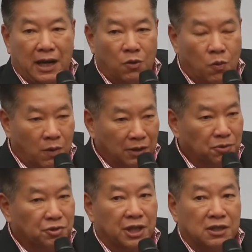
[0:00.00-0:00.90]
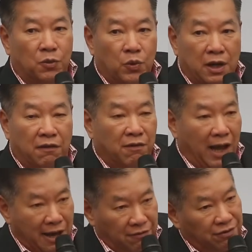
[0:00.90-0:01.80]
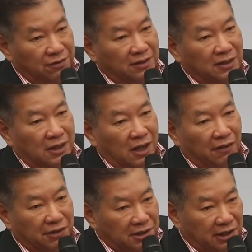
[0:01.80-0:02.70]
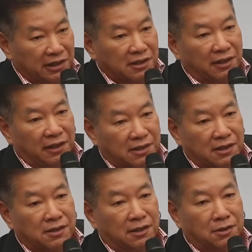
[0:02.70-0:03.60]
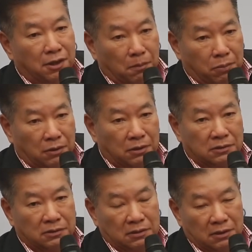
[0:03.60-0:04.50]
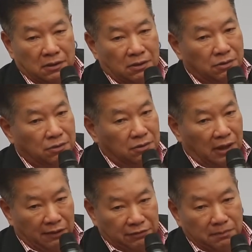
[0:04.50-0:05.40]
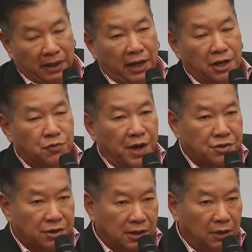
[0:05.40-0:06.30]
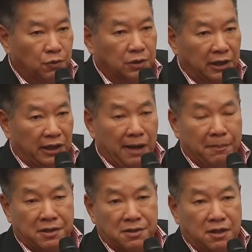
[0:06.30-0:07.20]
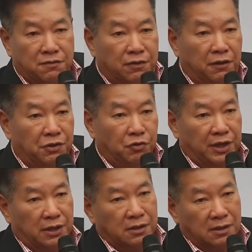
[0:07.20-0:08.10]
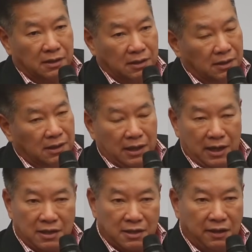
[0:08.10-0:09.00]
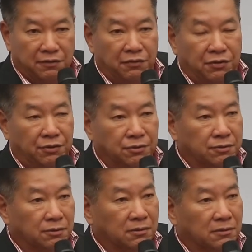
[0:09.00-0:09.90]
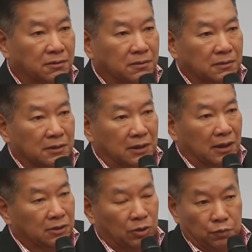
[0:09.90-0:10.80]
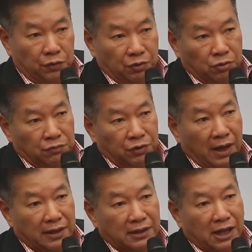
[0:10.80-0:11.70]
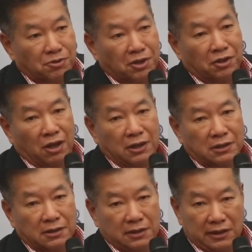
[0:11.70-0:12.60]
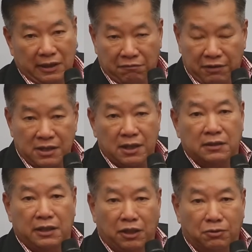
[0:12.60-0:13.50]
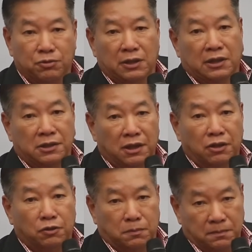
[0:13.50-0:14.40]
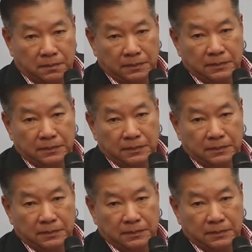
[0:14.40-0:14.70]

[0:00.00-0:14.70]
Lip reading: I would want to change the way of life of the senior citizens in Singapore. So after my graduations, I worked in MNCs for a few years. I saved a few hundred thousand dollars, invested into a nursing home